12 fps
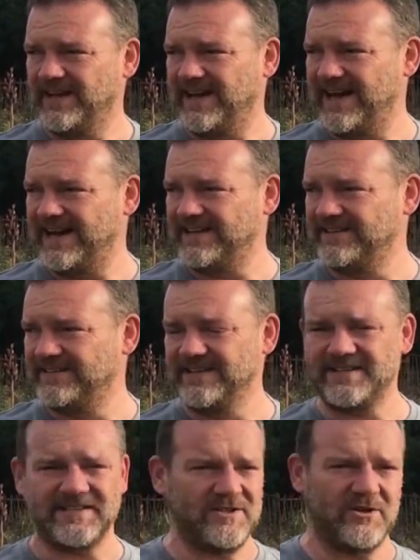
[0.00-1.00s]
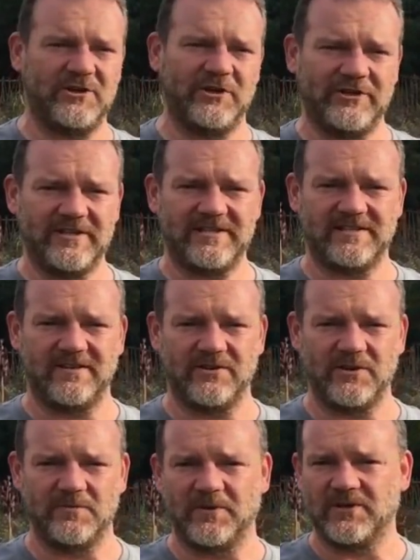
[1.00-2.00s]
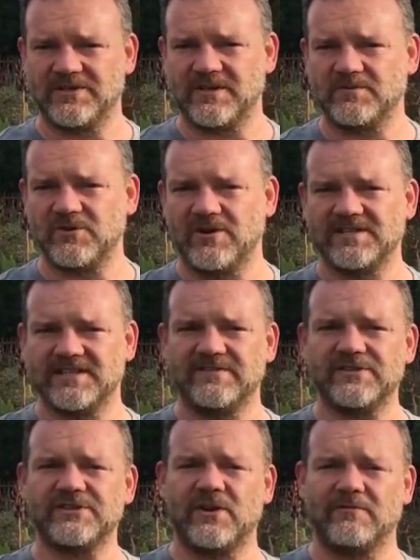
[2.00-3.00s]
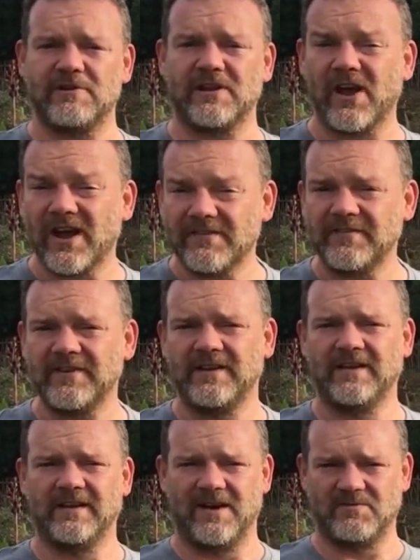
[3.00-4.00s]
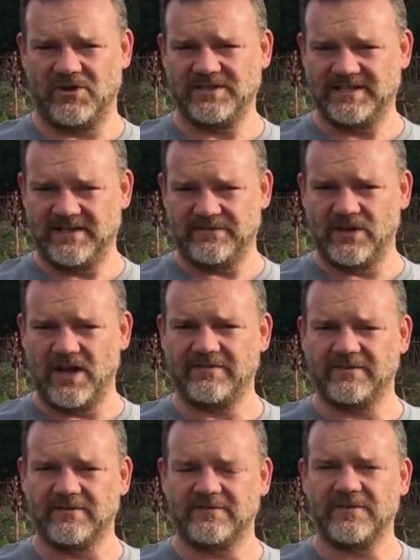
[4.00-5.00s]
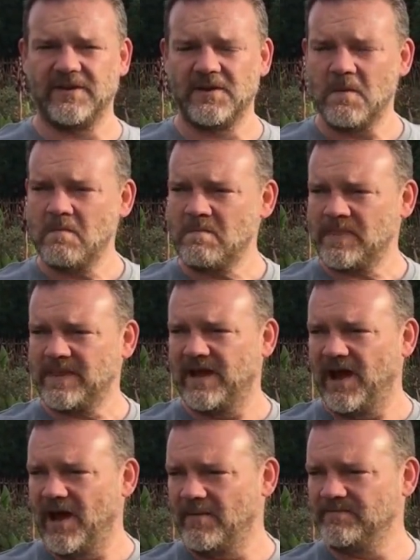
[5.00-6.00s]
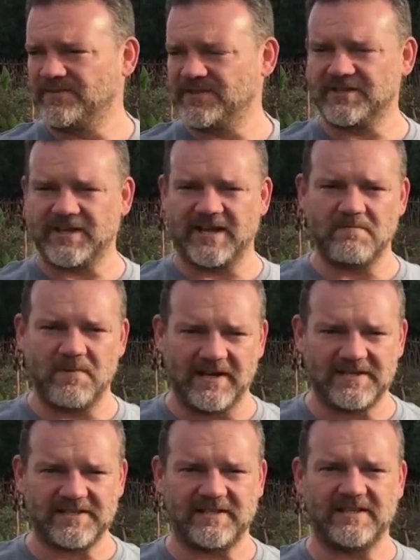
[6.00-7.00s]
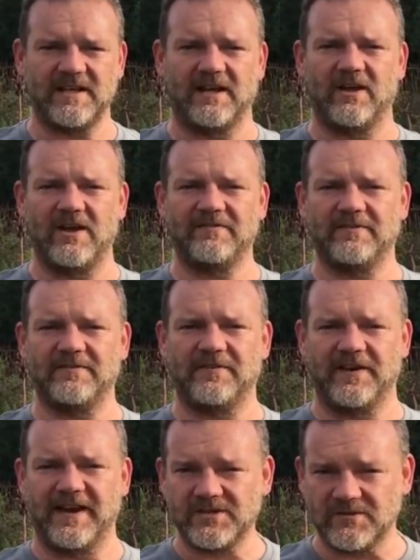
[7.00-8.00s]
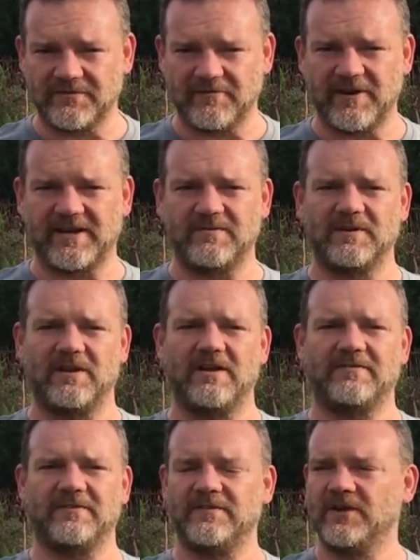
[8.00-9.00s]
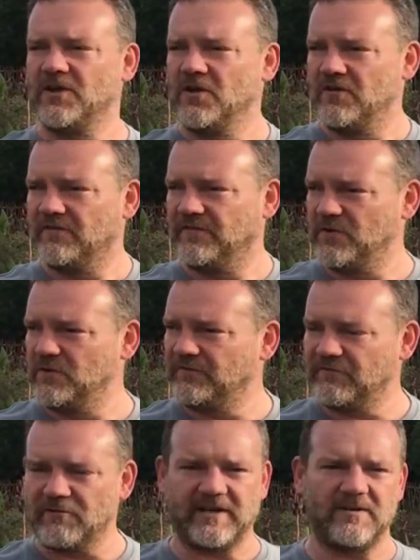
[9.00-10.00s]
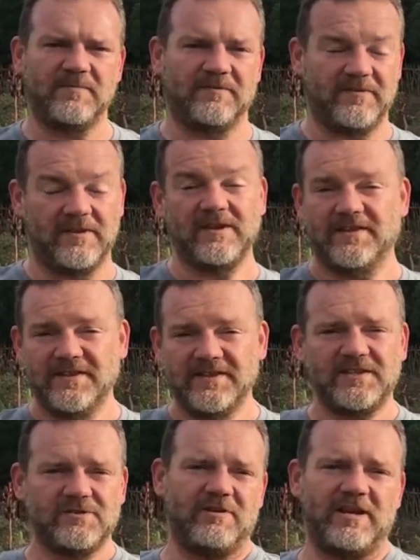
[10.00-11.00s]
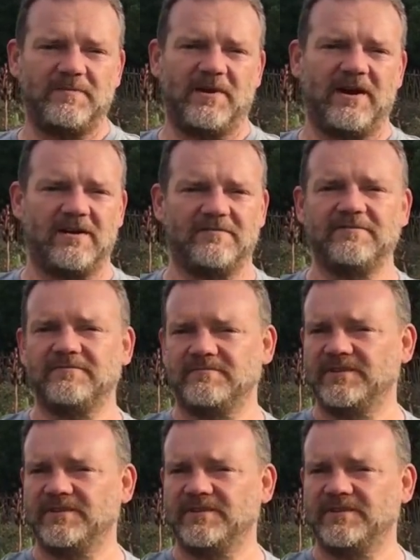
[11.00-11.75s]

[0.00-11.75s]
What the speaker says: And this is not good. This is not good because I'm trying to live a sovereign life. I'm trying to live a life of sustainability, a life of financial freedom, a life of food freedom. And this is really part of,